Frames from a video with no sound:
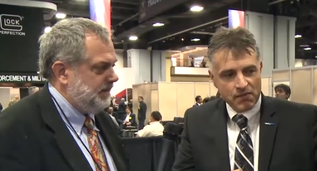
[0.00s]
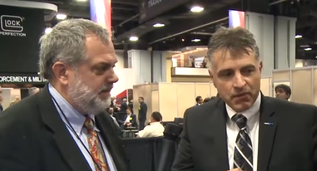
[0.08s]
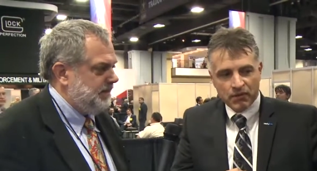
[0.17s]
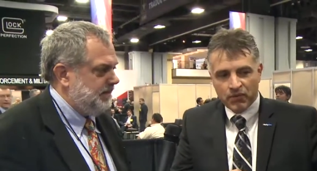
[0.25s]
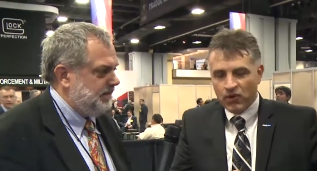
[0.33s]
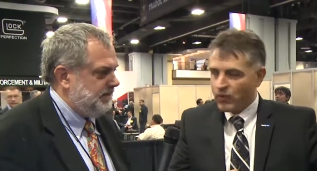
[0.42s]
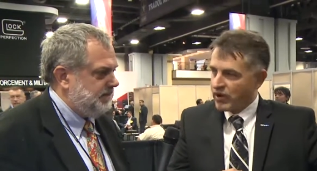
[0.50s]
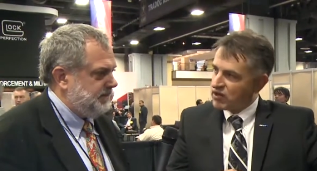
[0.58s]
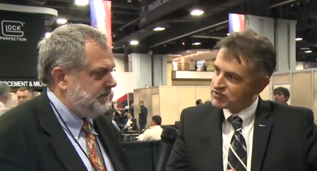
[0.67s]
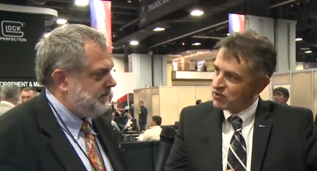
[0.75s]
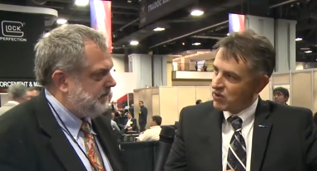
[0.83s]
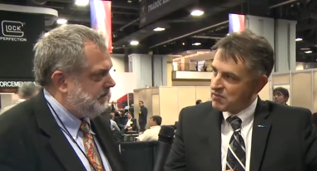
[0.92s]
Speaker 1: But we
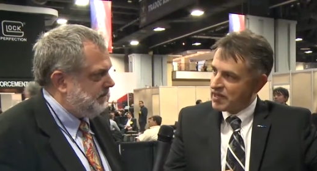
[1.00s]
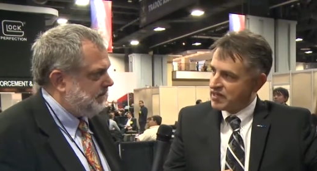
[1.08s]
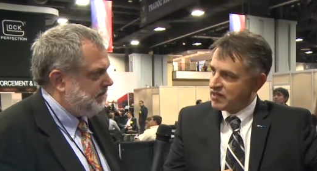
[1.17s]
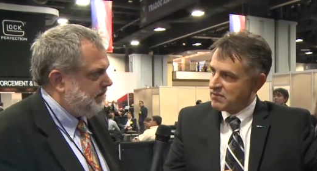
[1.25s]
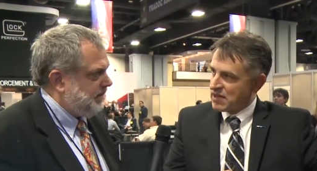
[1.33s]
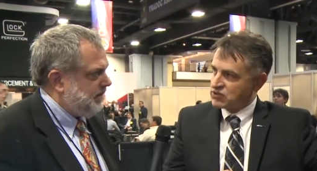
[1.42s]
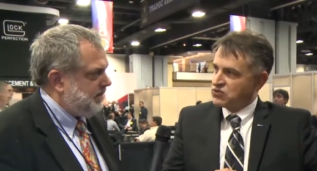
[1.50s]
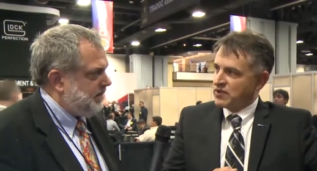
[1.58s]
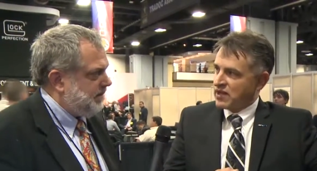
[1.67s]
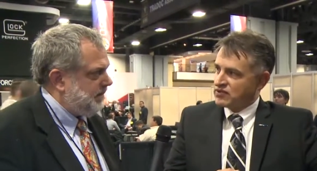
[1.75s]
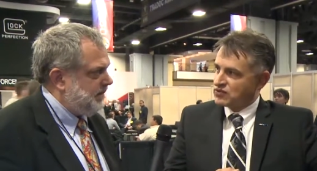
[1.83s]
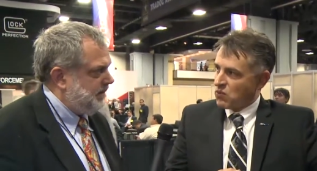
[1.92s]
also are making about two
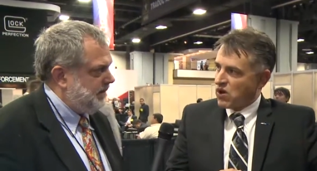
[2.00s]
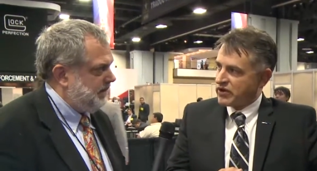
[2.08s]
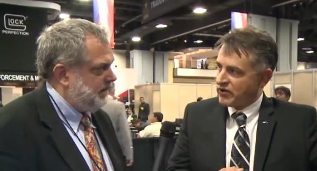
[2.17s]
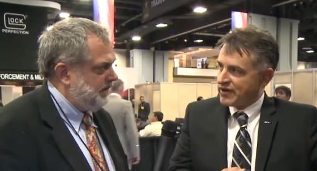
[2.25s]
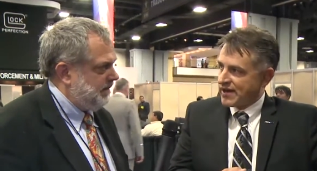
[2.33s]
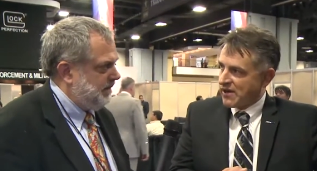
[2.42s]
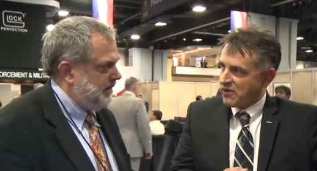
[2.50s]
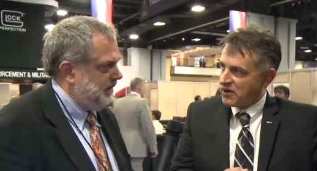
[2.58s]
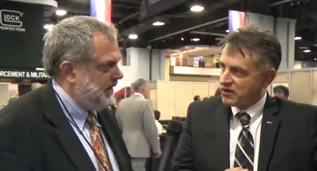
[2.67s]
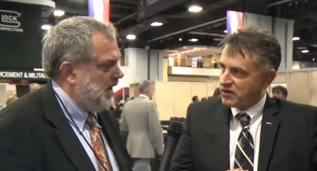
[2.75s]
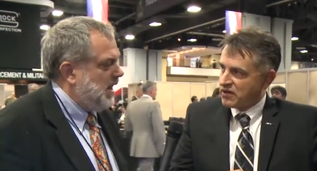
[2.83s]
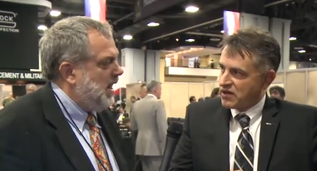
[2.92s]
gallons of water an hour.
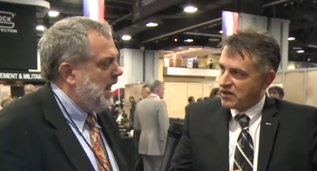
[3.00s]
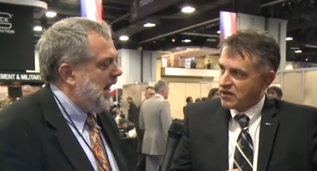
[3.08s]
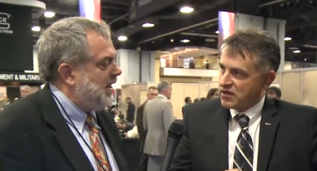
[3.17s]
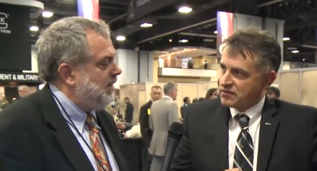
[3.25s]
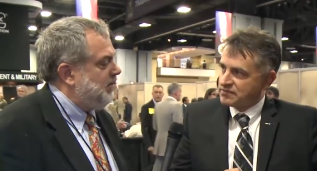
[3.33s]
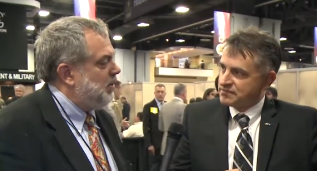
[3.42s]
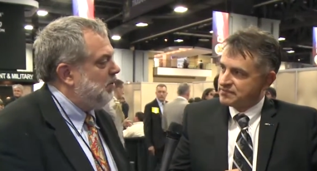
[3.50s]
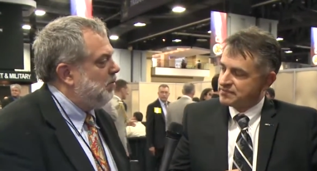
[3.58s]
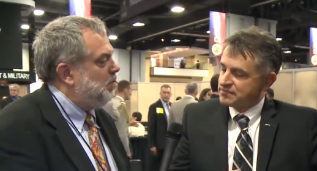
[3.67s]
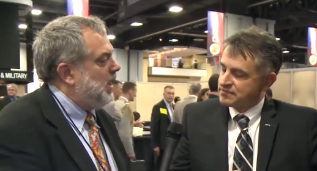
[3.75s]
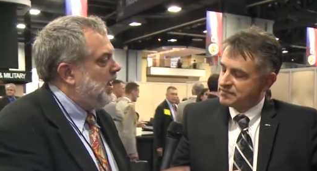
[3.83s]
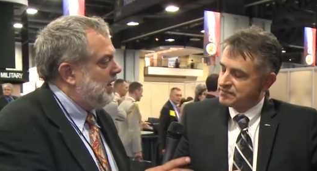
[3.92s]
And have
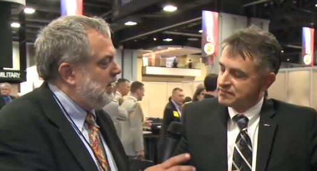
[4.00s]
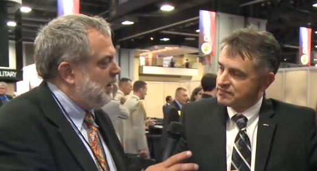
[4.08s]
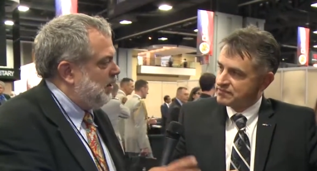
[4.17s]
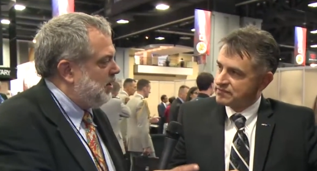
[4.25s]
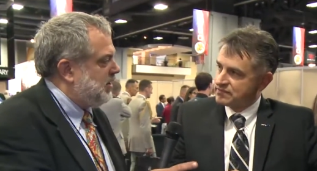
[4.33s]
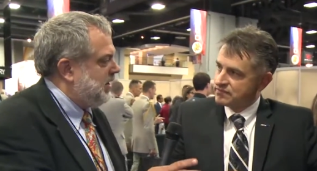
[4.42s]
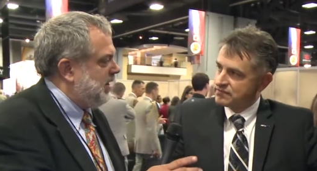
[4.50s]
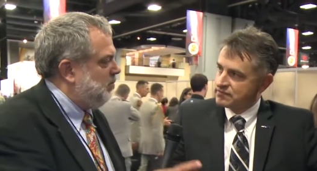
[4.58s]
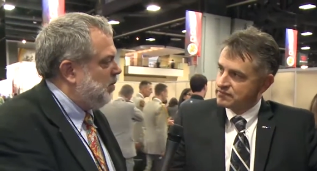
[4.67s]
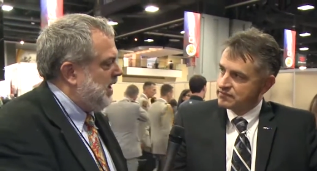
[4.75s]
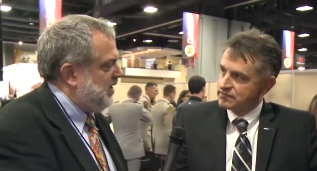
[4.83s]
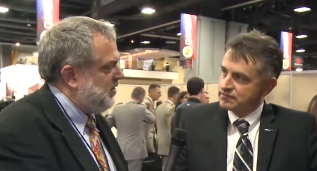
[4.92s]
you uh, looked
Speaker 2: at
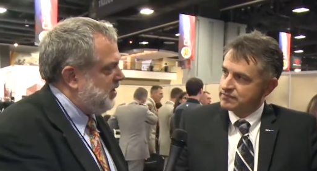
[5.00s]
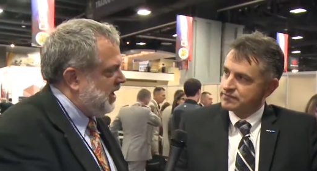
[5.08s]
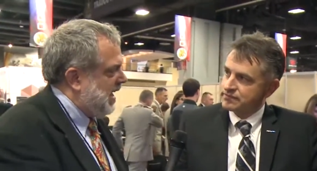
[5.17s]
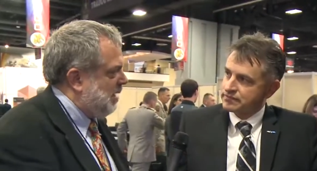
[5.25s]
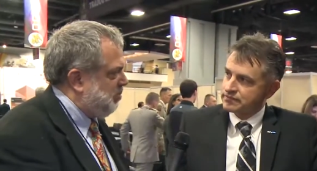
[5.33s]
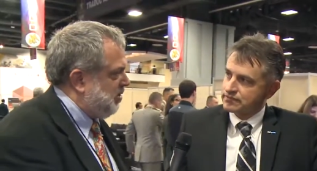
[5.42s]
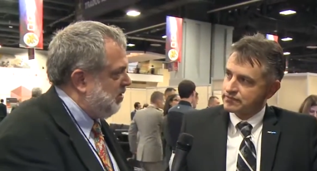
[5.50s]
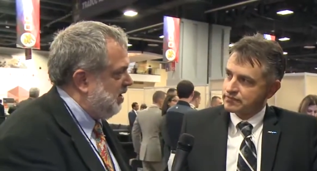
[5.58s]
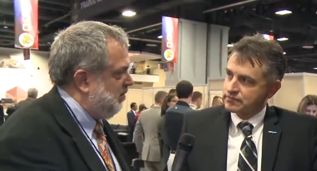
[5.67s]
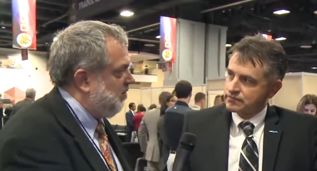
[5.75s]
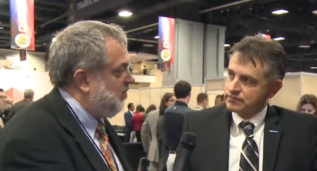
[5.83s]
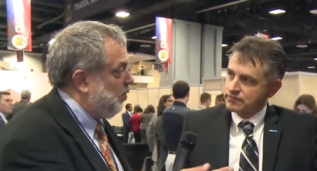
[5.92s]
ways to capture
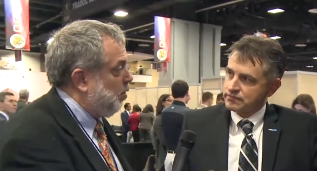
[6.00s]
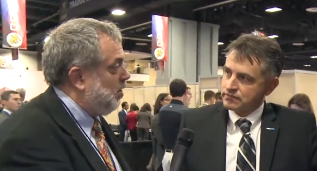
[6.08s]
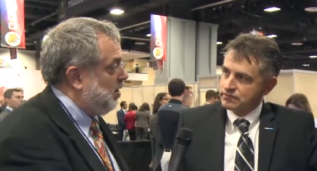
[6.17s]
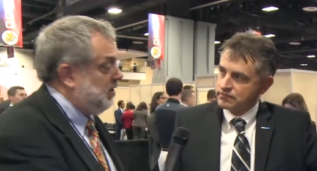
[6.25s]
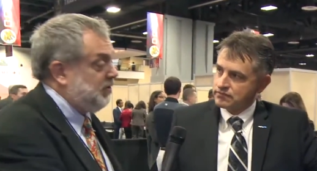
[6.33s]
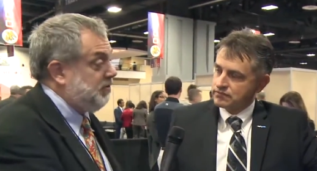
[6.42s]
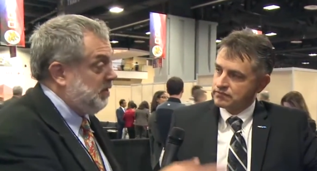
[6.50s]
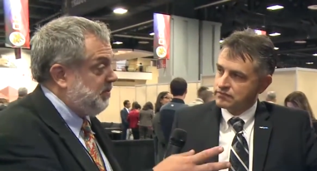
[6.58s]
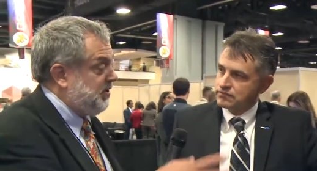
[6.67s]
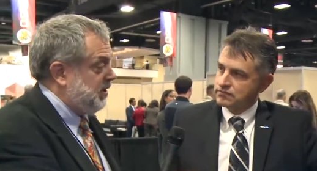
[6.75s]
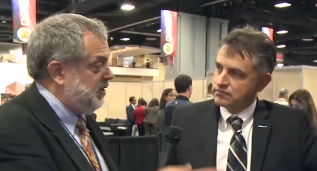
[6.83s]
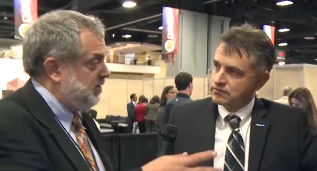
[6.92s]
it for
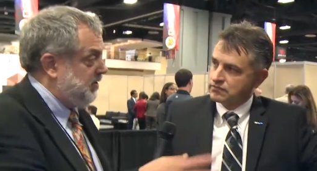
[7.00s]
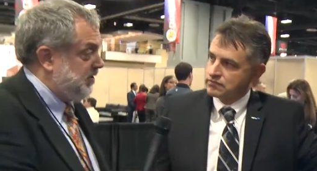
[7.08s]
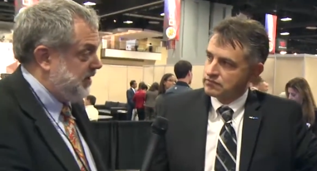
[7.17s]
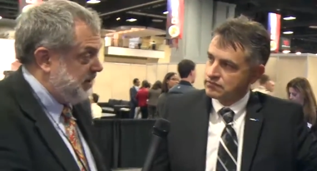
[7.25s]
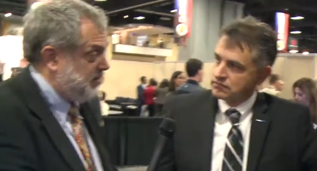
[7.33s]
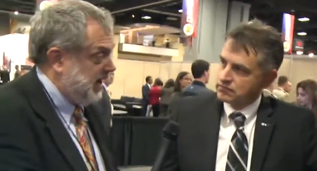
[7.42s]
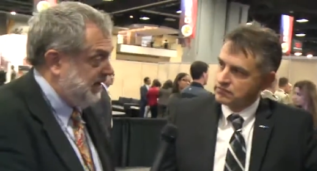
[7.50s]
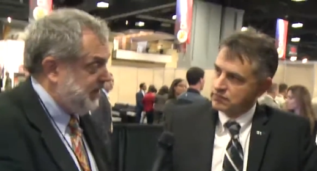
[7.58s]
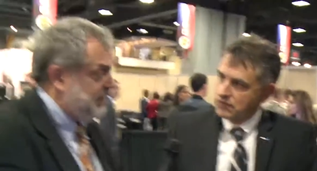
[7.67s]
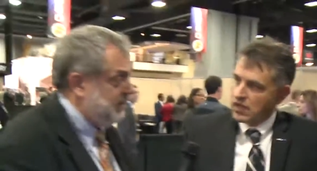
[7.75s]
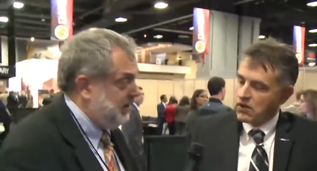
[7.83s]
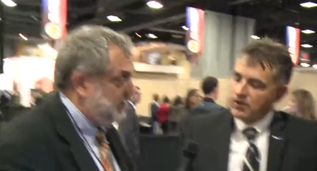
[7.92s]
troops to use as they
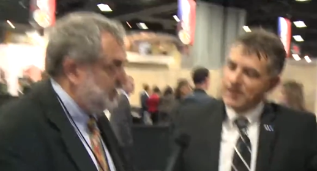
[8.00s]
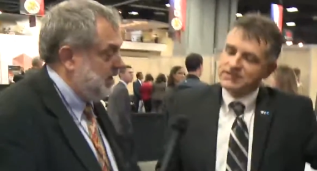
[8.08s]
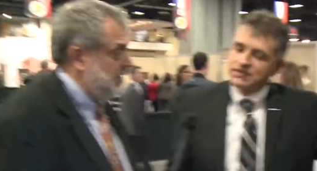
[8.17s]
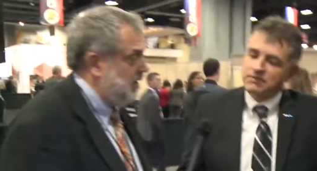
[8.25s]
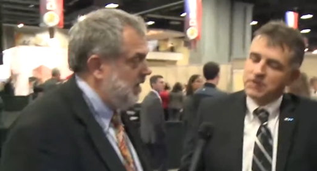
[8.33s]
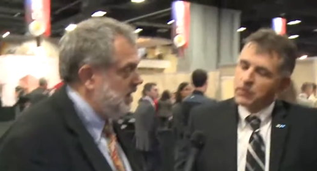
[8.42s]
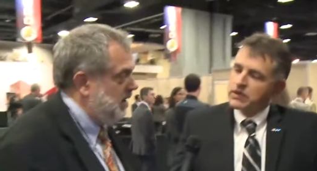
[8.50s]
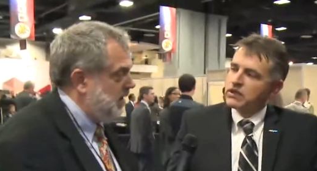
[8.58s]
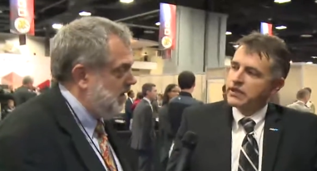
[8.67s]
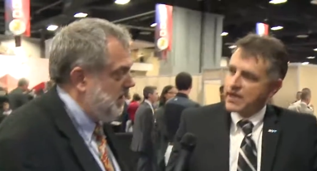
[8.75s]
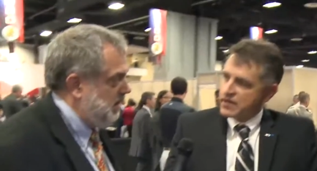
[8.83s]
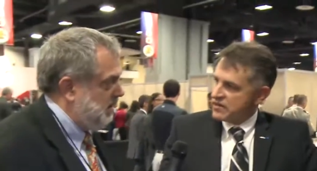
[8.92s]
travel?
Speaker 1: Well, that's something we'd
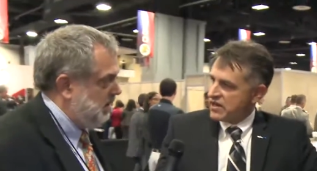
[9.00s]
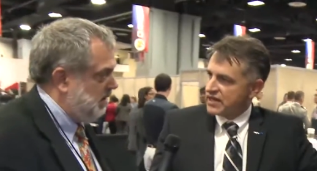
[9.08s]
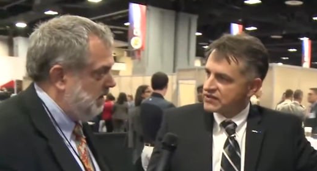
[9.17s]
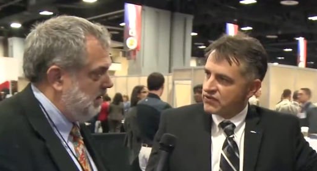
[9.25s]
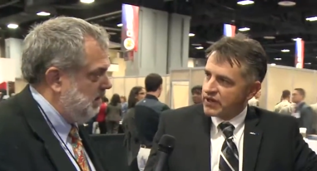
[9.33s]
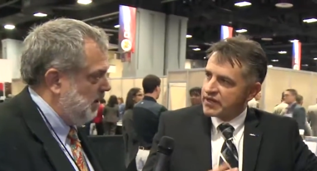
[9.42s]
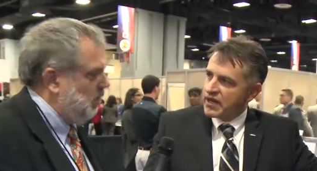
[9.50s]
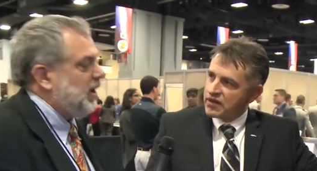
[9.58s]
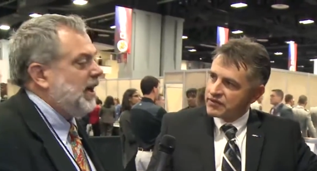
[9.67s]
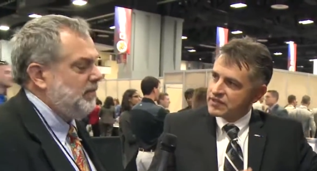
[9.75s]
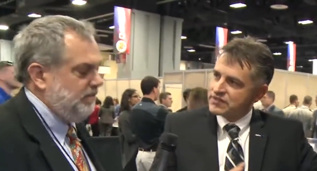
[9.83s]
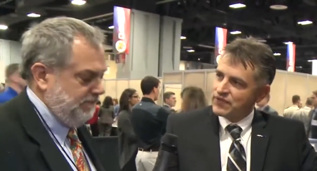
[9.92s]
look at next. Right now,
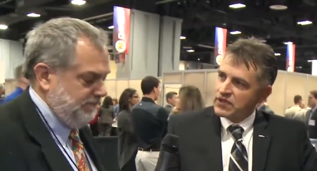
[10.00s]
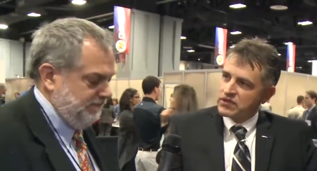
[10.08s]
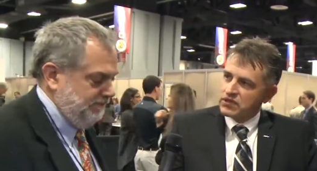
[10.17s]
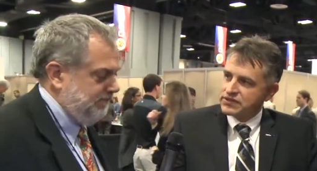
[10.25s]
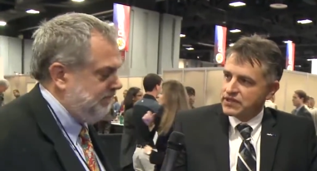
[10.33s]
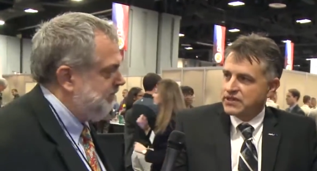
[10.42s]
okay. this vehicle is a